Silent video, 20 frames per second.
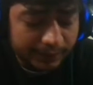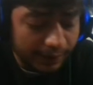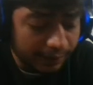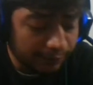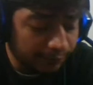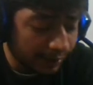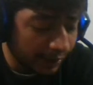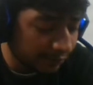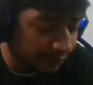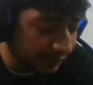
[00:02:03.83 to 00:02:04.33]

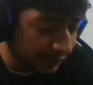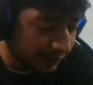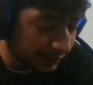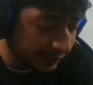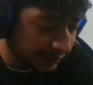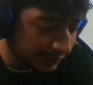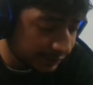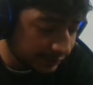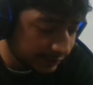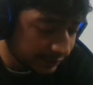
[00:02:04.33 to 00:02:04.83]
Barbarian
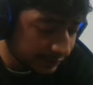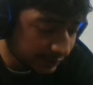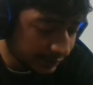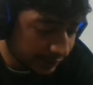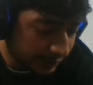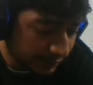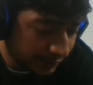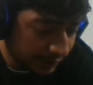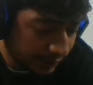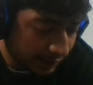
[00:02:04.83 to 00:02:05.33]
Hut,
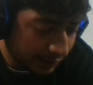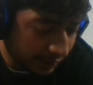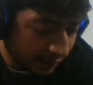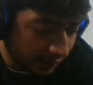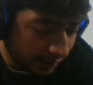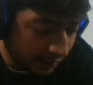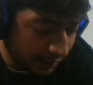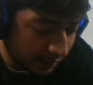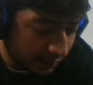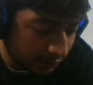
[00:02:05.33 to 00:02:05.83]

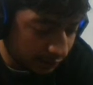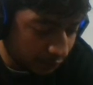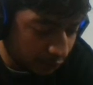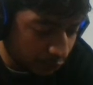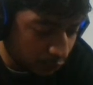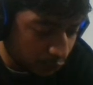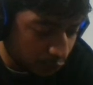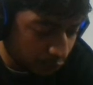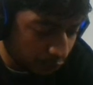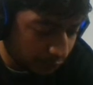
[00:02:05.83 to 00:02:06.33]
and
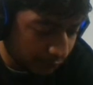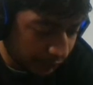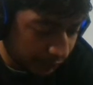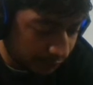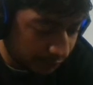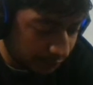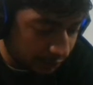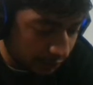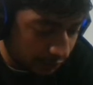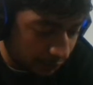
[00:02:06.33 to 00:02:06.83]
2
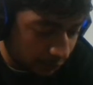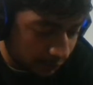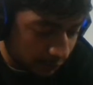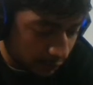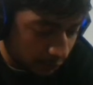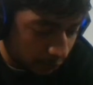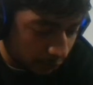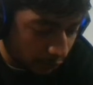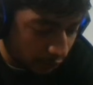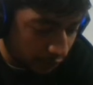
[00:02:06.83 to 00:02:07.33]
wave of
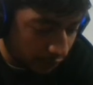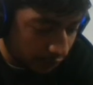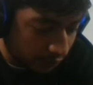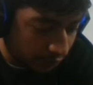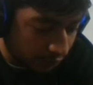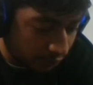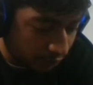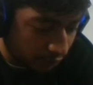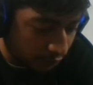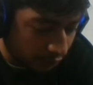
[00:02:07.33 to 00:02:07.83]

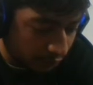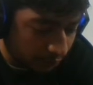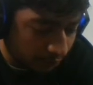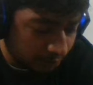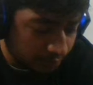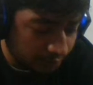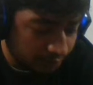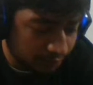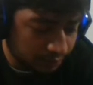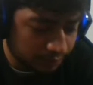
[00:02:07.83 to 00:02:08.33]
spawning
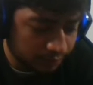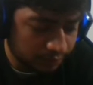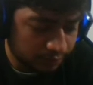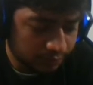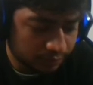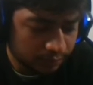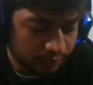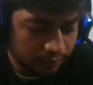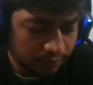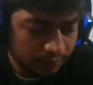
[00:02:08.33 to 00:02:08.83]
from
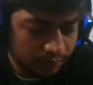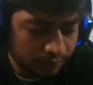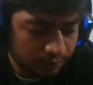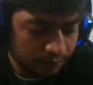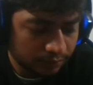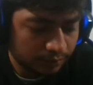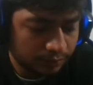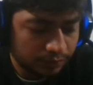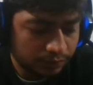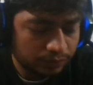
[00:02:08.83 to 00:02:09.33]

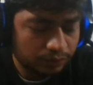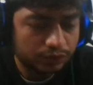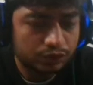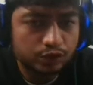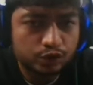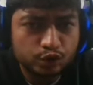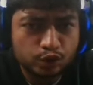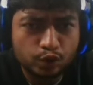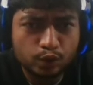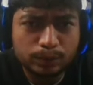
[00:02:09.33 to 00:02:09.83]

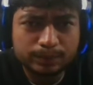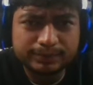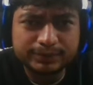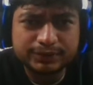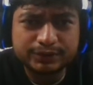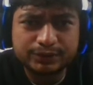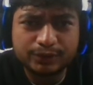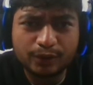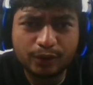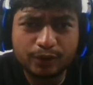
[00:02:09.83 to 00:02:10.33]

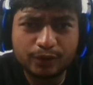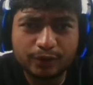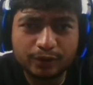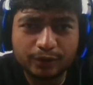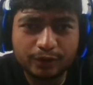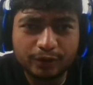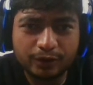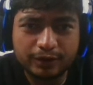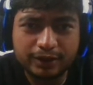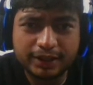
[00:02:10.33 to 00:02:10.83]
Tombstone.
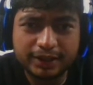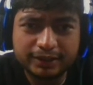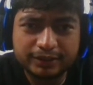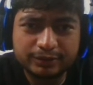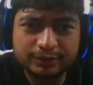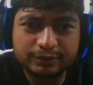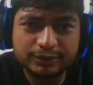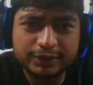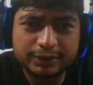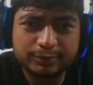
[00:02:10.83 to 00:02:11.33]
Okay,
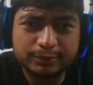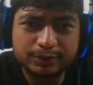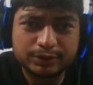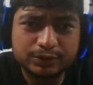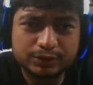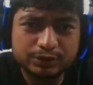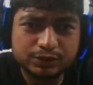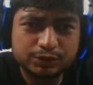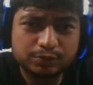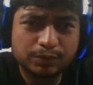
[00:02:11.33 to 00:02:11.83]
so it will
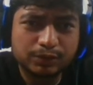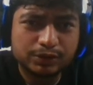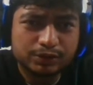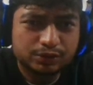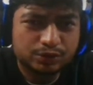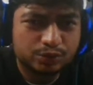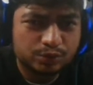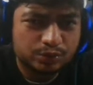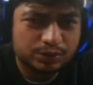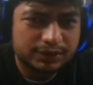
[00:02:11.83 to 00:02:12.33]
going to
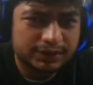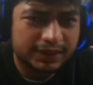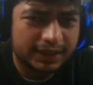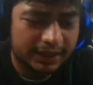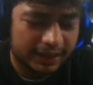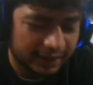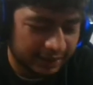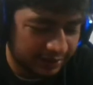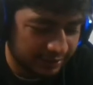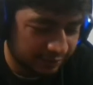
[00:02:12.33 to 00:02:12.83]
spawn 2
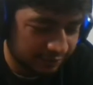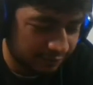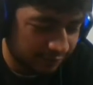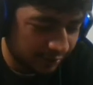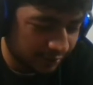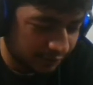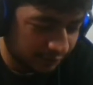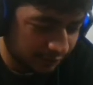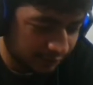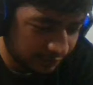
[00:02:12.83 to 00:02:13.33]
skeleton.
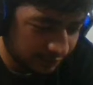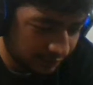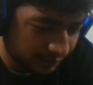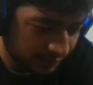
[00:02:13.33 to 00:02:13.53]
Wow.